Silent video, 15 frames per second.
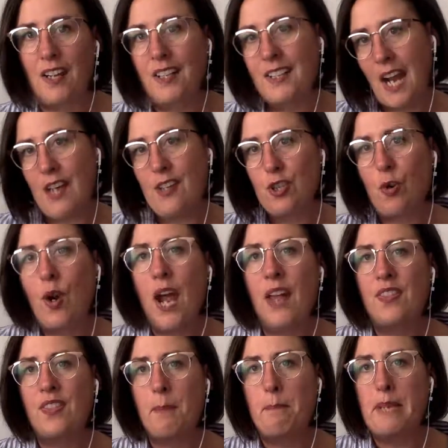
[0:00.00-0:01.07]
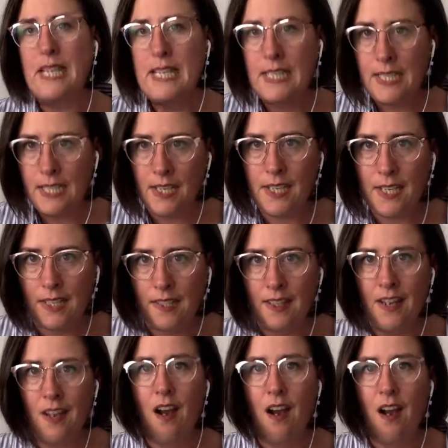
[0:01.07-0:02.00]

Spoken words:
Again, you're at the beginning